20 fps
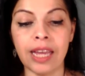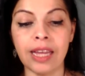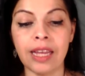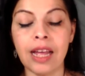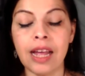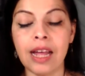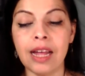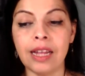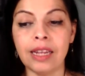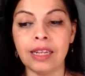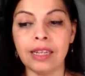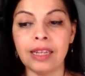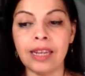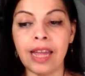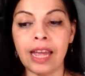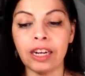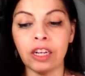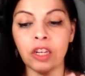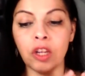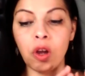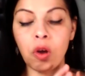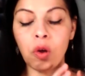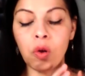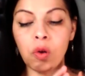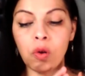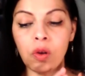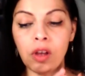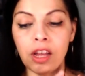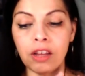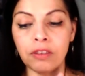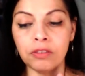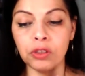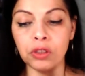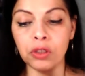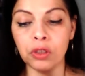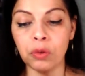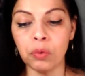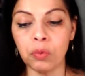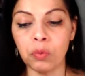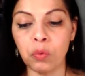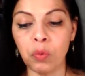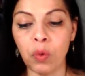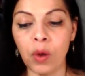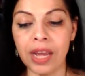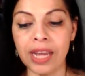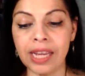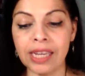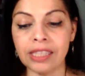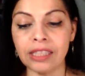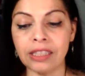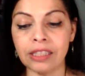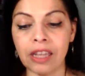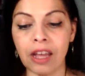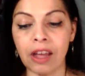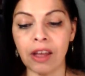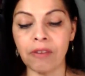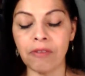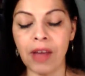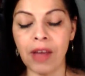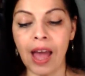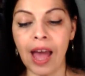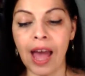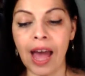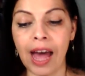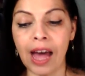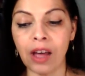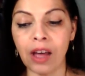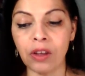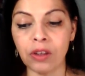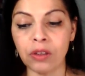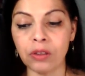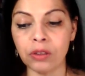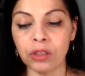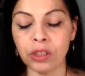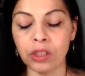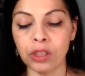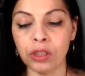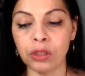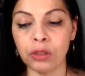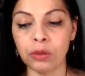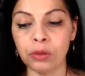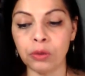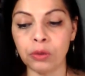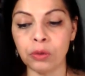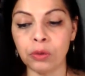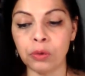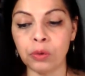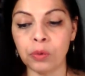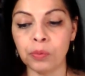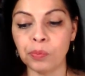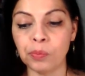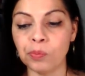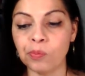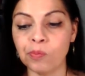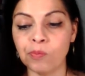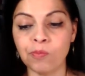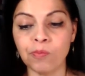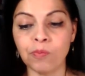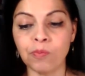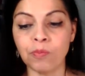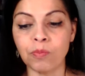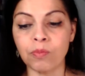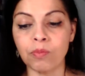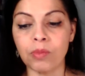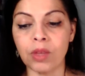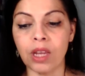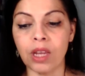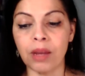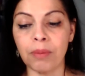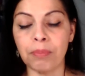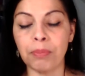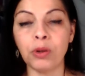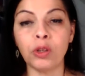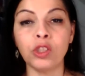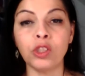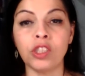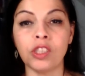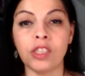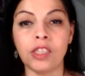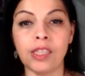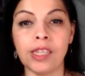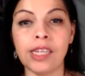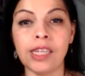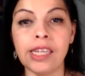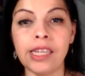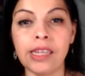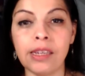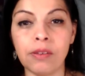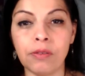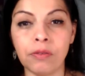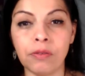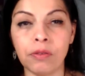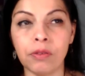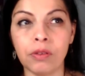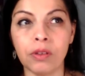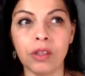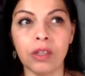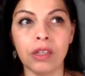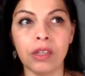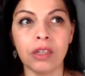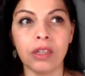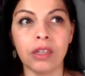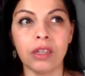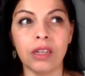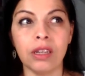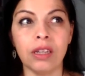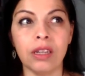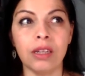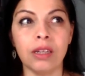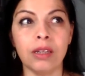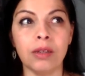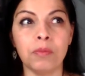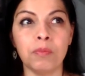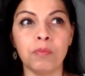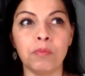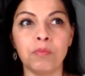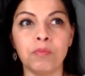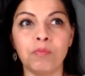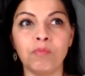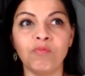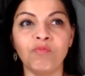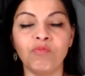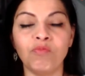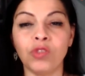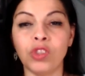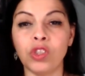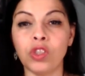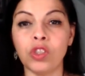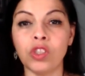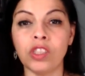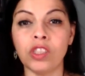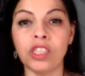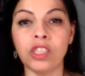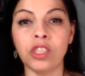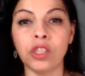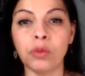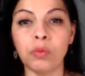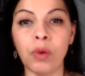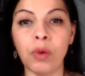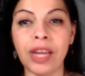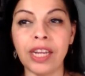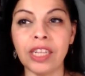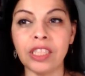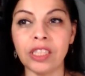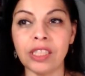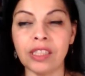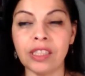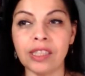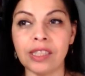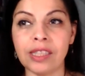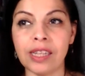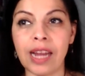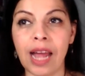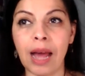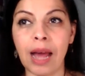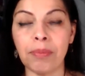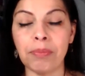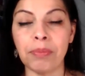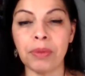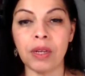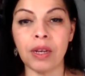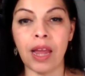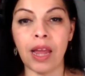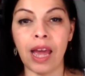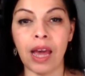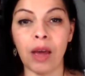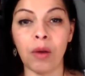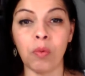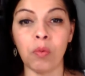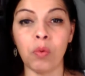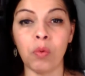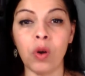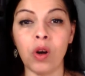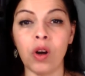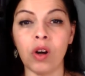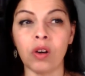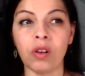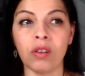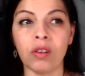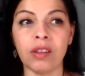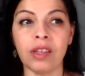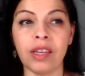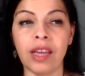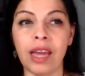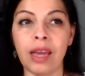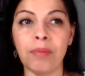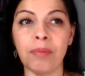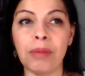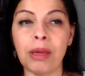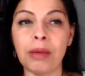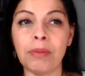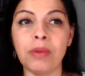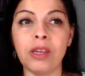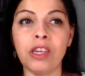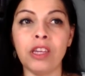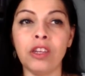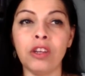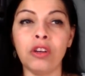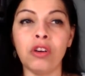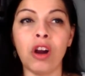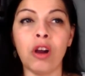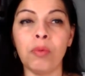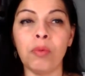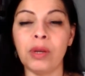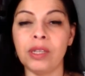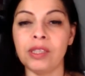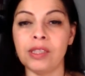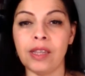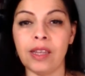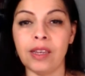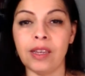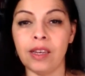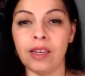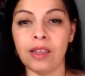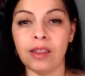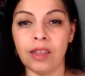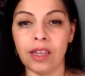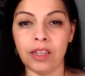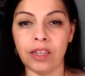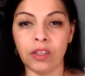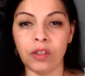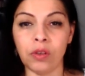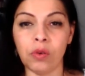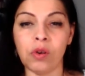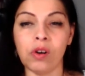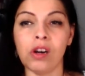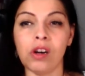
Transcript: let go of certain ways of how you perceive um, certain situations that happen at work, okay? Maybe you're always thinking that you're